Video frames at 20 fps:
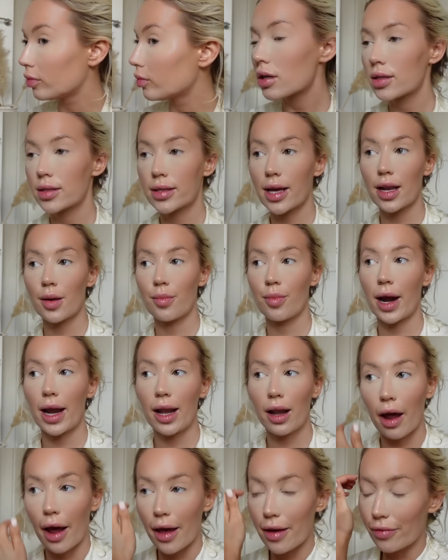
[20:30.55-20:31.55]

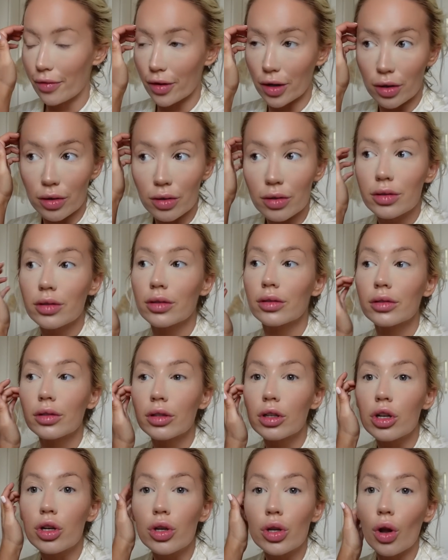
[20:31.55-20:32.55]
celebrate life and
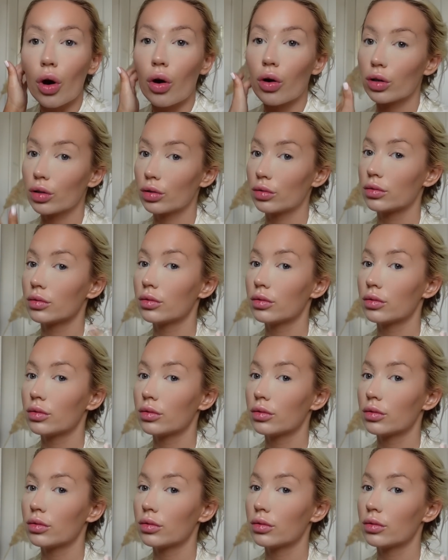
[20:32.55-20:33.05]
not